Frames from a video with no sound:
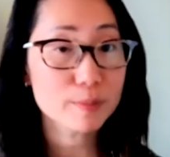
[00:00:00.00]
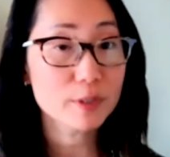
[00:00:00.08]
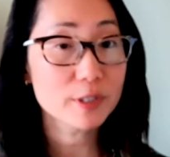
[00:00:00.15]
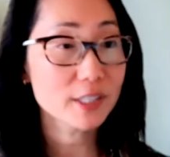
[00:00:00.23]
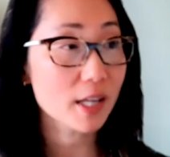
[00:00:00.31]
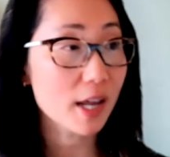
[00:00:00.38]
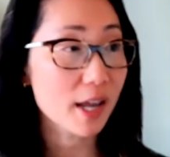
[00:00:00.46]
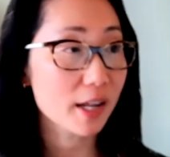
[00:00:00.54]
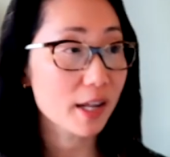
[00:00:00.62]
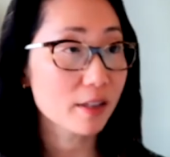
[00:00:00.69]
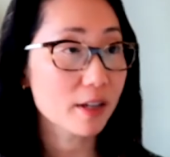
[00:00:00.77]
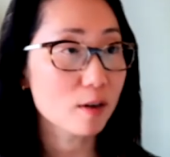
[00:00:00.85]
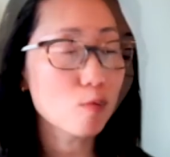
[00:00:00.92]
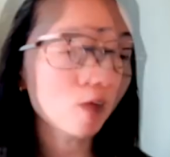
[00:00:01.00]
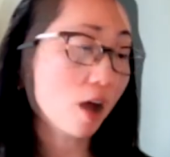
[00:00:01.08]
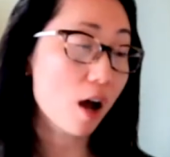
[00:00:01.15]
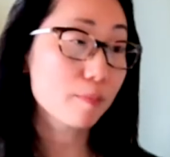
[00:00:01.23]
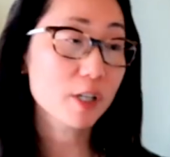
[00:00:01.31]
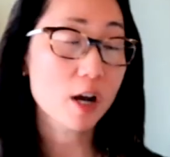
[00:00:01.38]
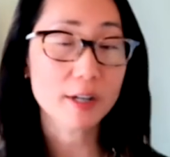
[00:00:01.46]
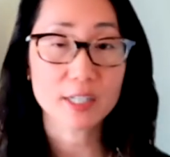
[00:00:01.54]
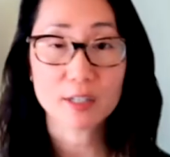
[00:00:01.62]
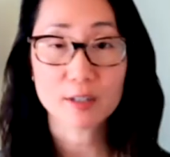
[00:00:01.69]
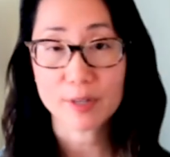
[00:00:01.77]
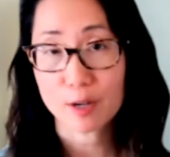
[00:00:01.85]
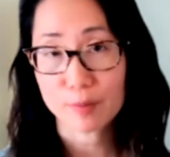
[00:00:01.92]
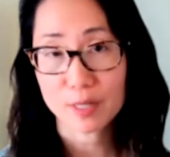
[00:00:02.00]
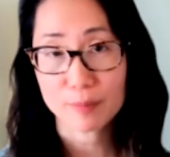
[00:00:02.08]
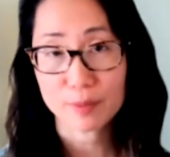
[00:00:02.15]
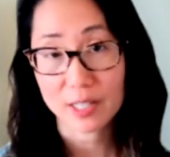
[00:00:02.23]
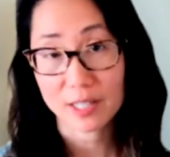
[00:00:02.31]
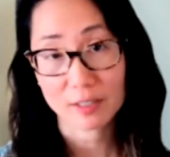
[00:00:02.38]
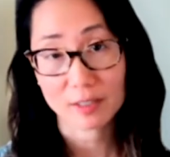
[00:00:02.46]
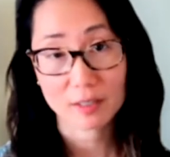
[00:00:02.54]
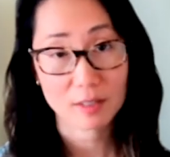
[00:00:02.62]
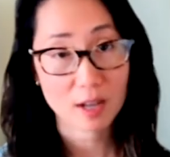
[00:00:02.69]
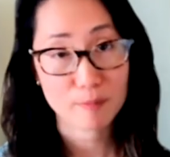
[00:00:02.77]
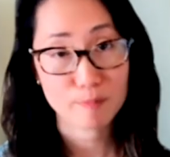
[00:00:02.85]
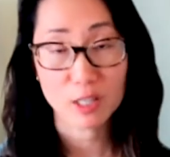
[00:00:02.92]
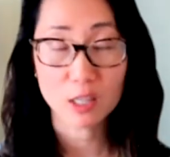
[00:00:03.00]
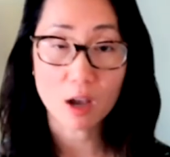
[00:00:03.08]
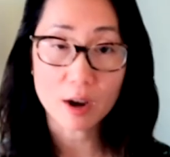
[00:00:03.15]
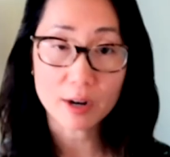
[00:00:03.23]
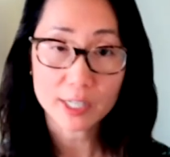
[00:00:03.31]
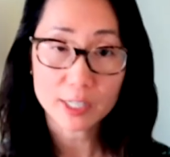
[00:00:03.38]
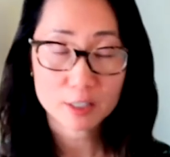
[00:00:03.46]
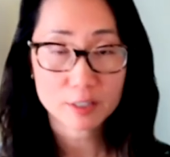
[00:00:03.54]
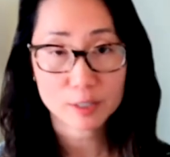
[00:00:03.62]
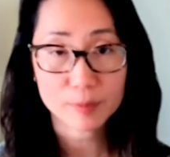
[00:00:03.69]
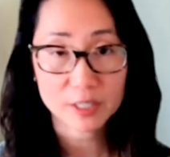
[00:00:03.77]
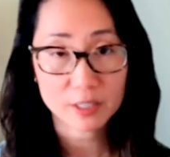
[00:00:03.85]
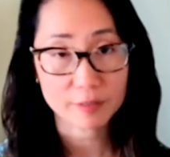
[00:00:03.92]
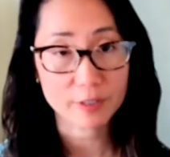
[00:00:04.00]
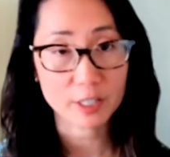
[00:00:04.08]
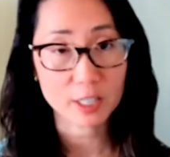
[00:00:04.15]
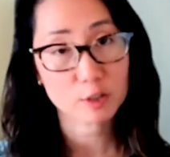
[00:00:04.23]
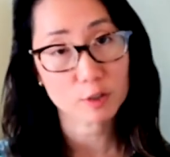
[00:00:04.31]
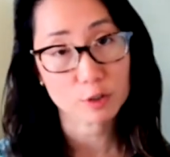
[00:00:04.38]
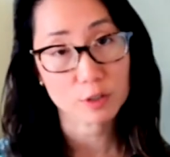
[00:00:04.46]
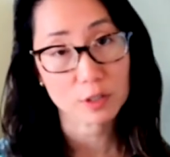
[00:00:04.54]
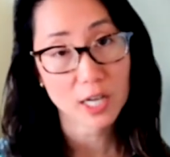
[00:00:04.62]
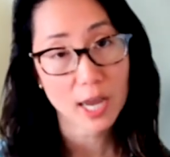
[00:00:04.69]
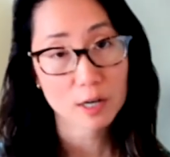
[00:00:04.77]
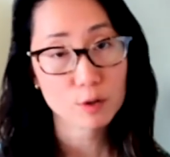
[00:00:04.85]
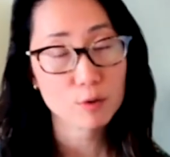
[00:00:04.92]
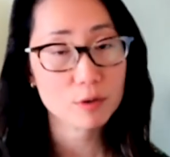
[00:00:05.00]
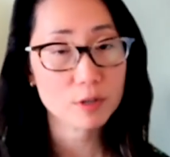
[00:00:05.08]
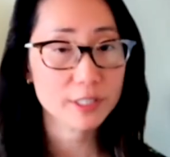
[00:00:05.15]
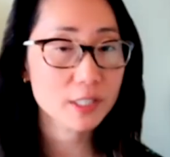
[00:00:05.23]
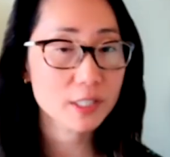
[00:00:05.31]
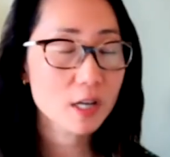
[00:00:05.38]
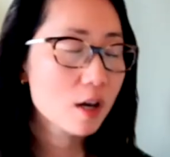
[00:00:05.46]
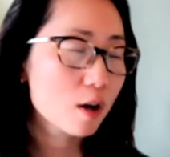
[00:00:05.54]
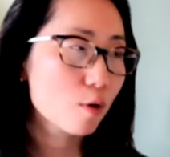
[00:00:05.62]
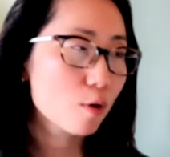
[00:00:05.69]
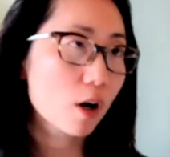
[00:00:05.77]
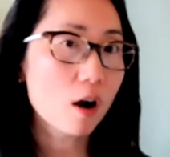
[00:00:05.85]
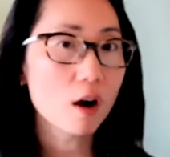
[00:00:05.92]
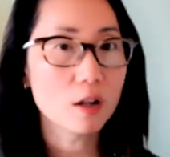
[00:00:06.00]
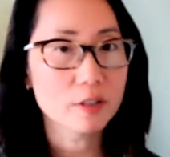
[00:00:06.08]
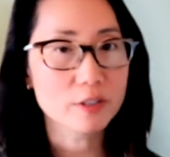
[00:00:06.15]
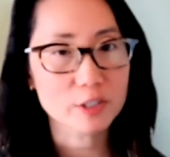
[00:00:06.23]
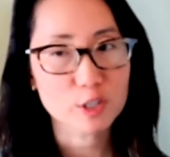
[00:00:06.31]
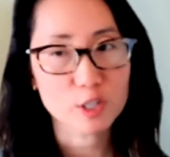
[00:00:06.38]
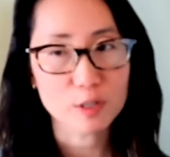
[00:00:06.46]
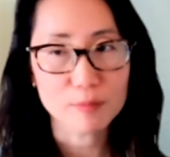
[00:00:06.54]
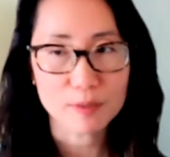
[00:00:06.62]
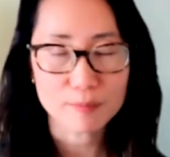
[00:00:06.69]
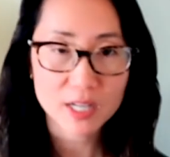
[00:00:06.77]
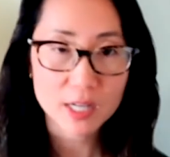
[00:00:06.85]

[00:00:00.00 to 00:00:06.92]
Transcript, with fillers: people say, like, stop talking about people as belonging to specific social categories, we're all just human